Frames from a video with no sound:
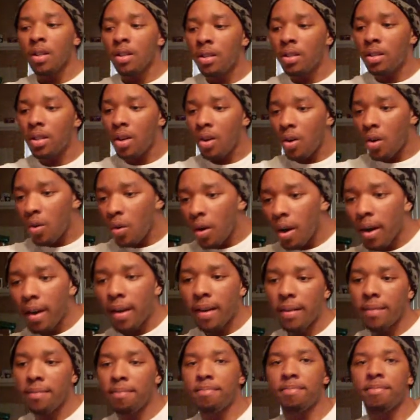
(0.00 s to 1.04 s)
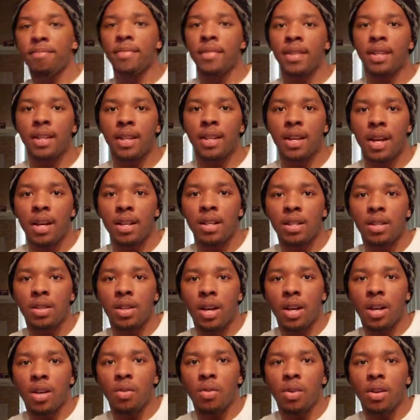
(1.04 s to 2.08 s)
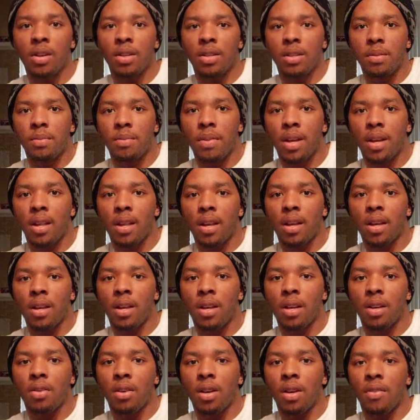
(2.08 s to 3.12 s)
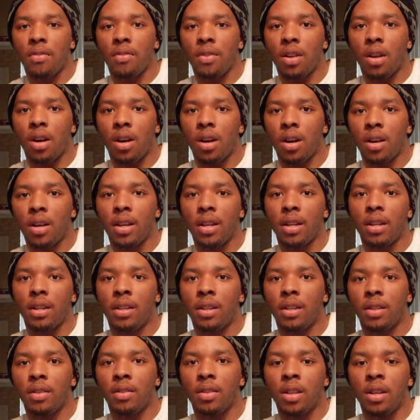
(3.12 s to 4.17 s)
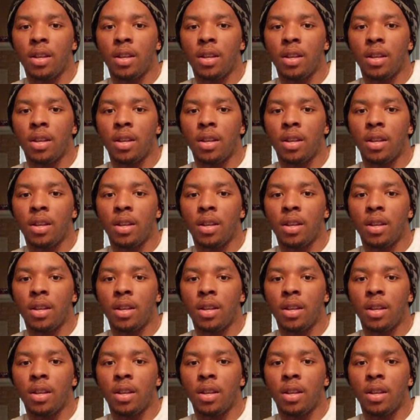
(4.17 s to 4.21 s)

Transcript: So, I just kind of wanted to make like a quick vlog and